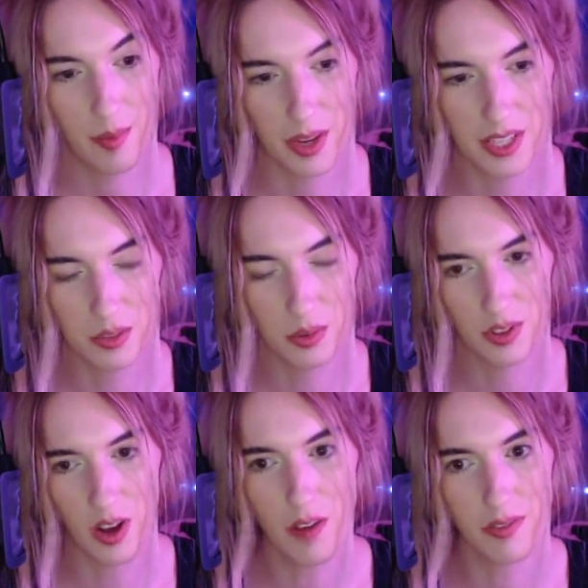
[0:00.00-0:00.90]

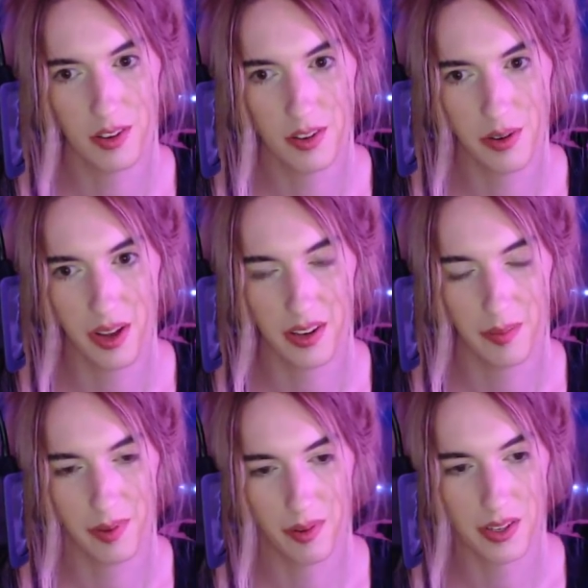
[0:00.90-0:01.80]
bisexuals often do end
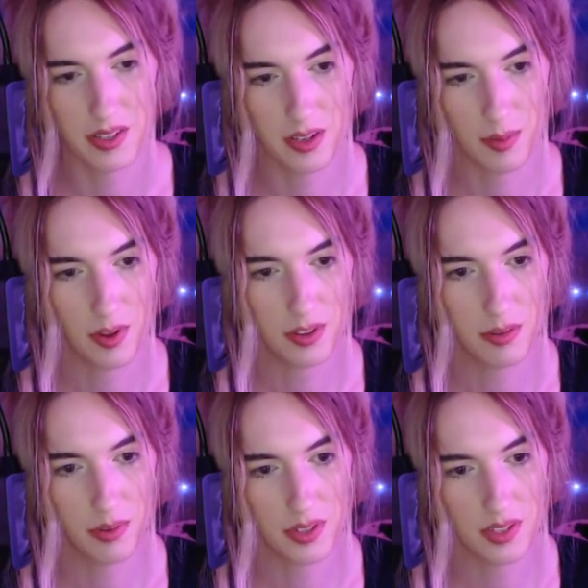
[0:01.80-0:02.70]
up in
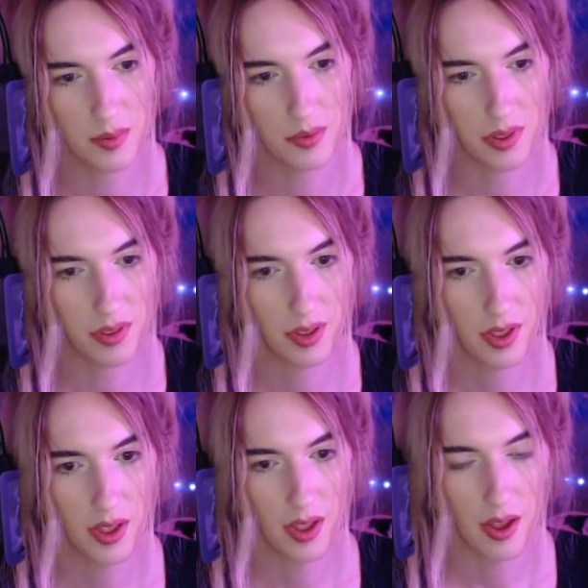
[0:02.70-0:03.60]
long-term relationships with
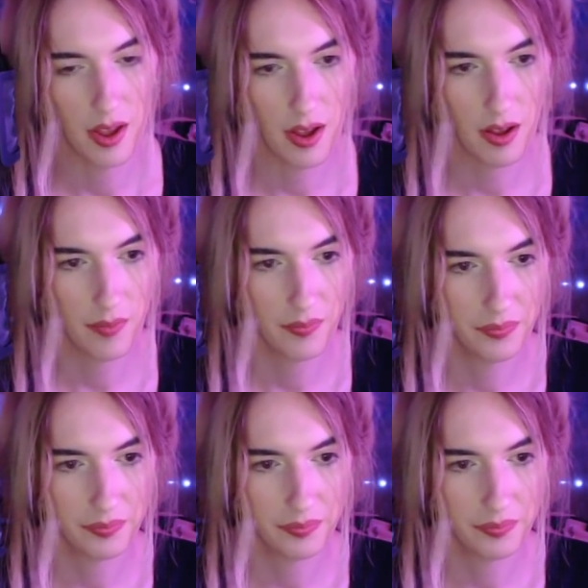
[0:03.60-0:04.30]
um,